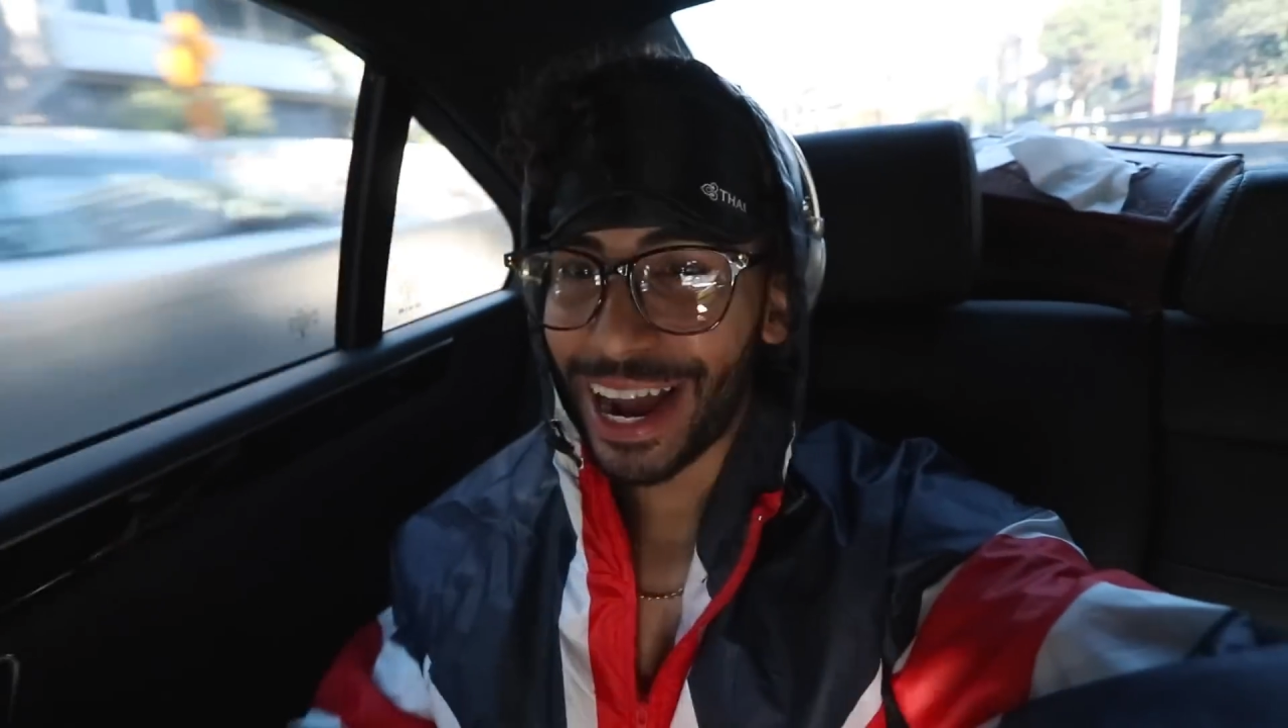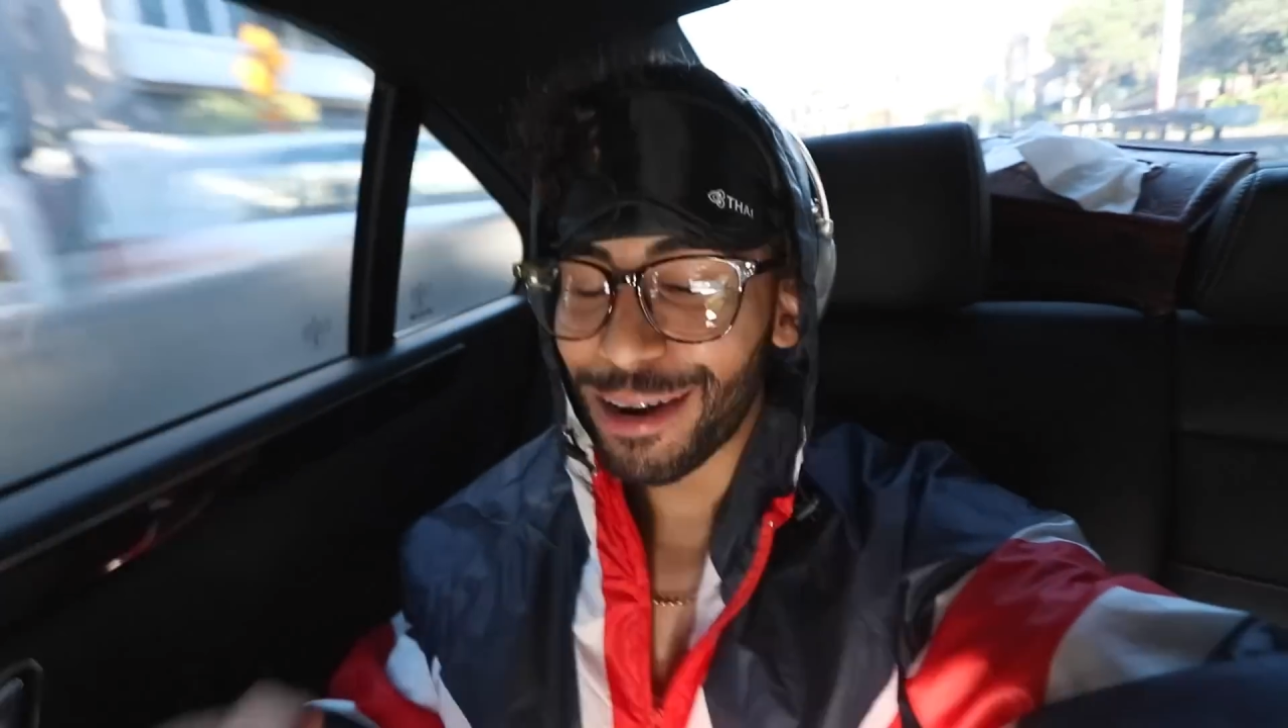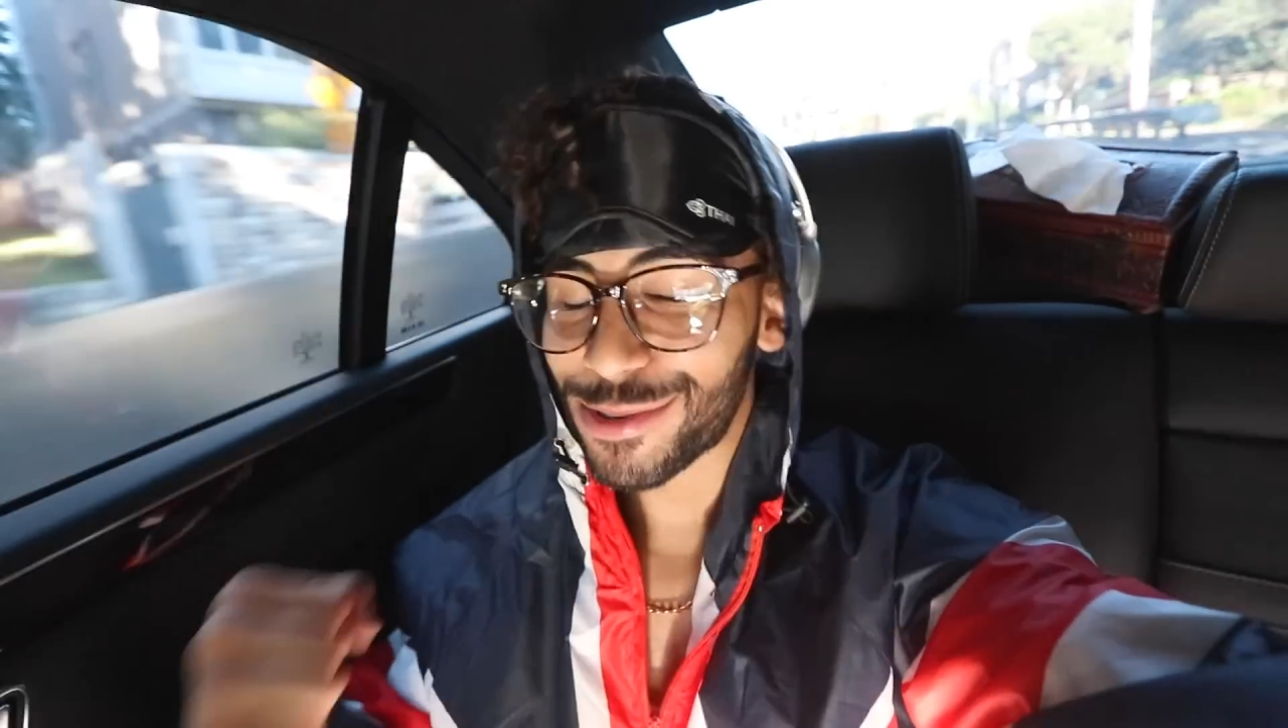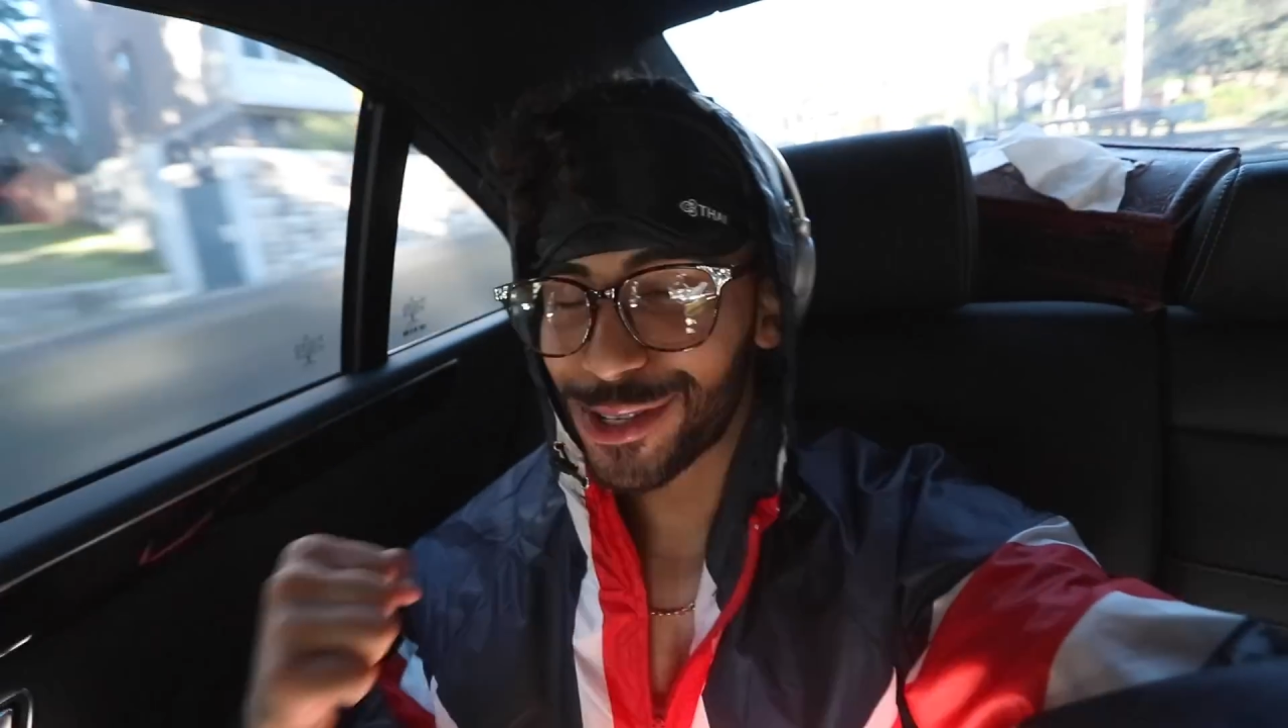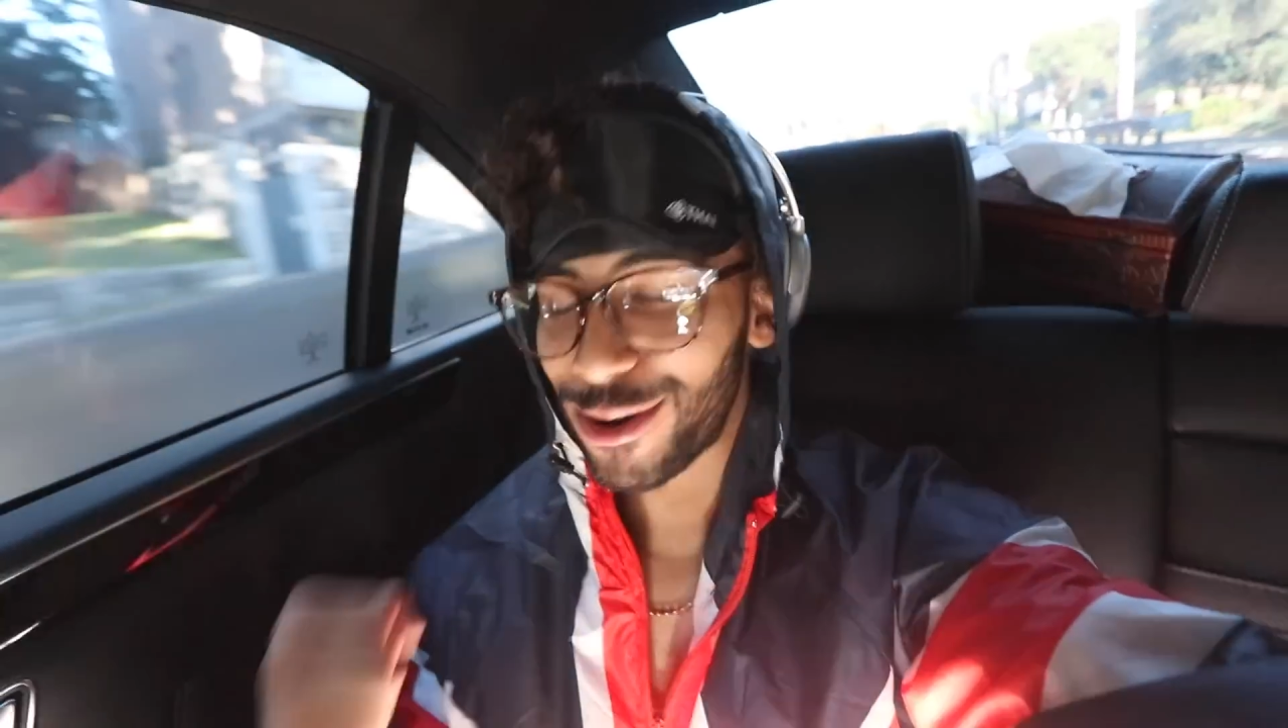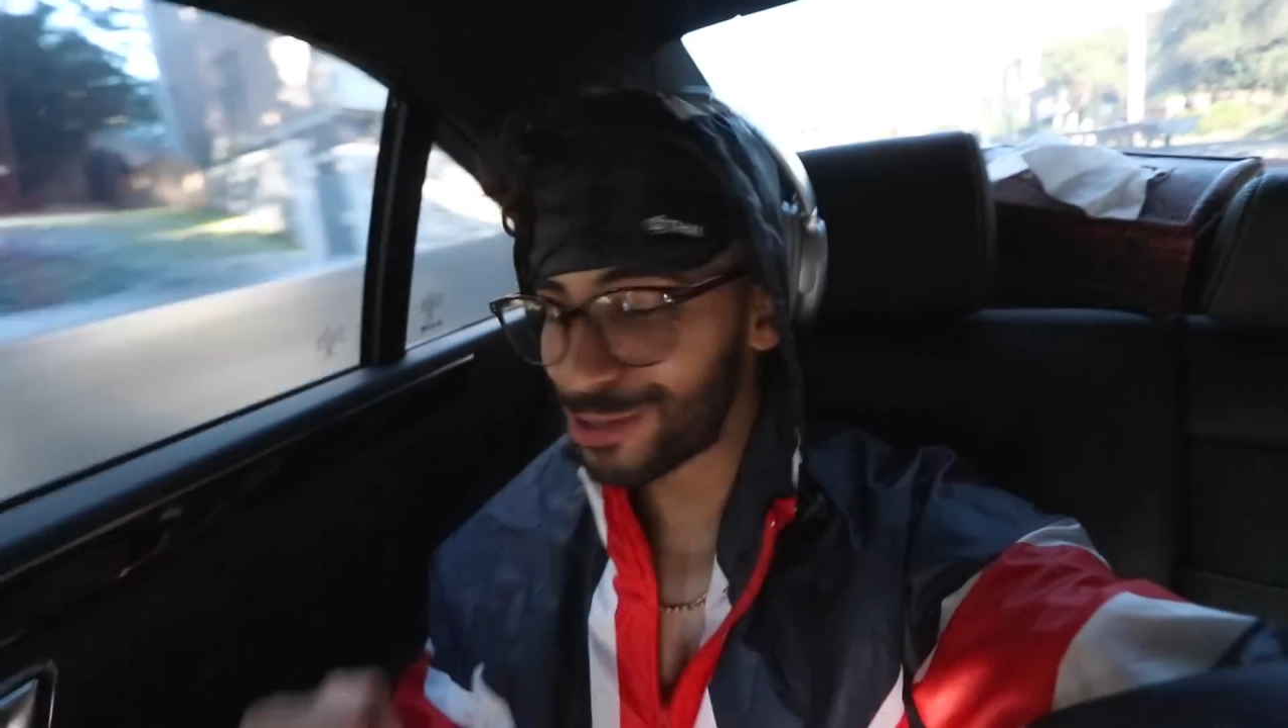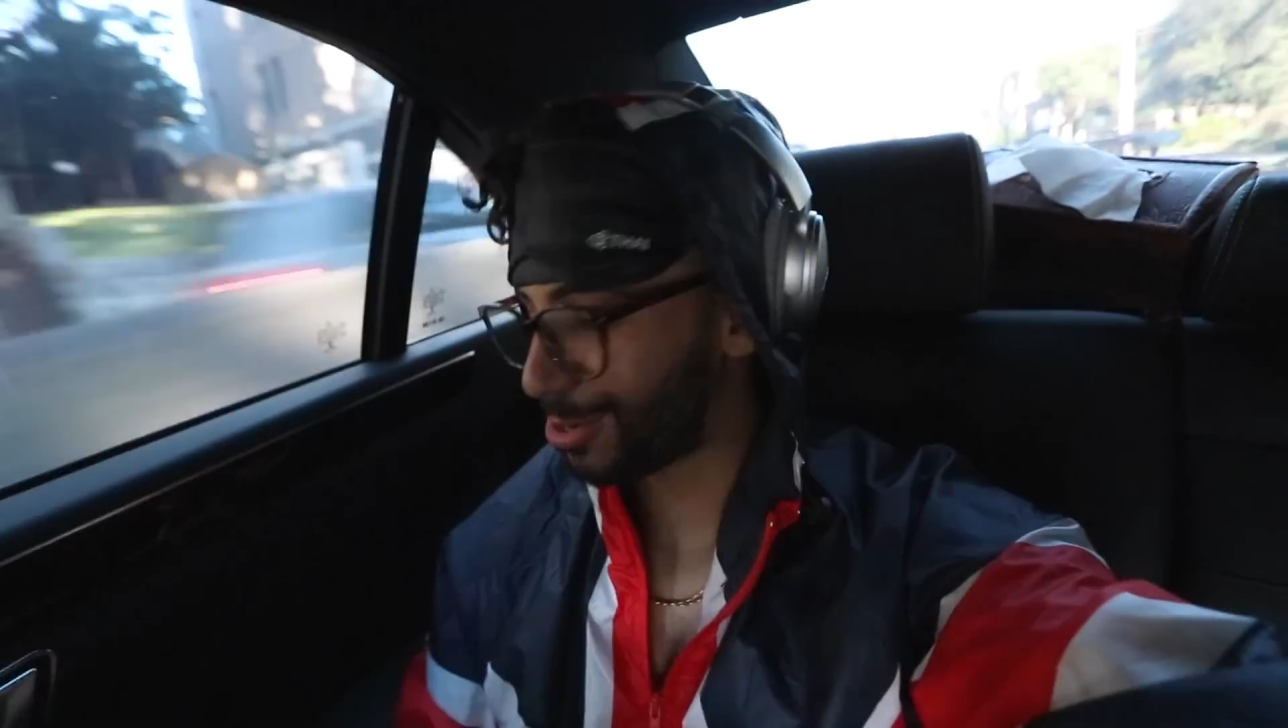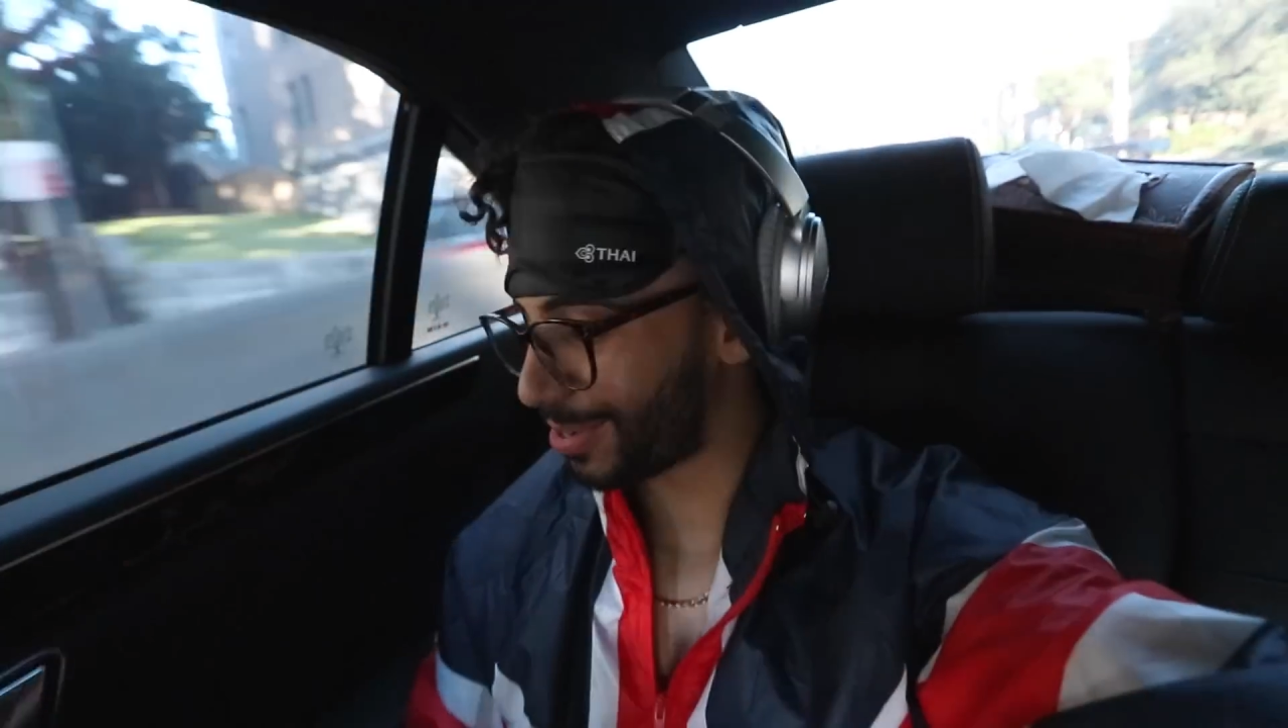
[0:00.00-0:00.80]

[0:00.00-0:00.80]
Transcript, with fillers: I am so